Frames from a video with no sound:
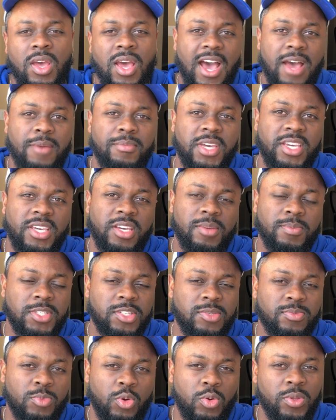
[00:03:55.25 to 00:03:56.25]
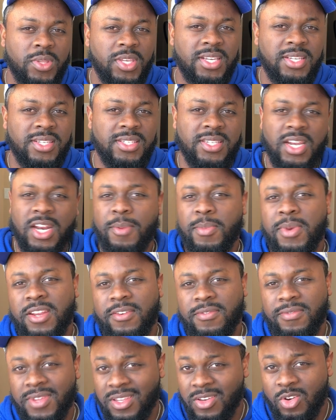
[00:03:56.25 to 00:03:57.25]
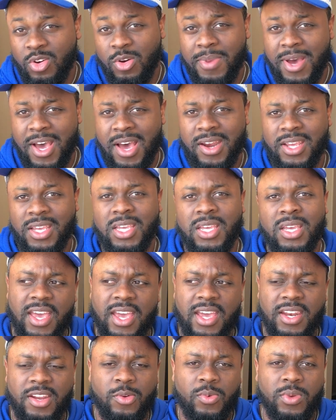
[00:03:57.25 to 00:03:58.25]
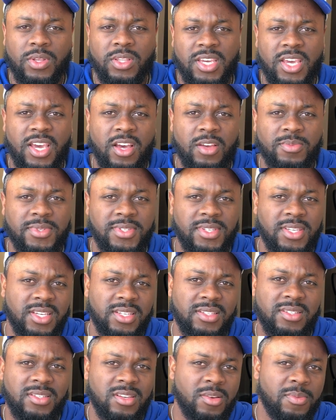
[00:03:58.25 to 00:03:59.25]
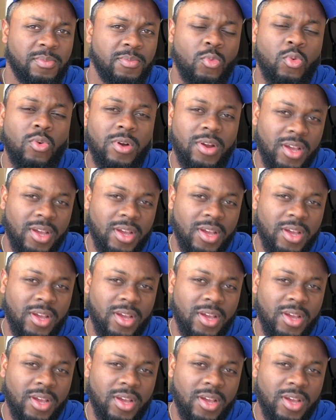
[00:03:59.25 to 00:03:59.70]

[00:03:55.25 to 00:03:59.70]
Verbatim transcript: I make him smoothies and I made a video about it and it really helps get some more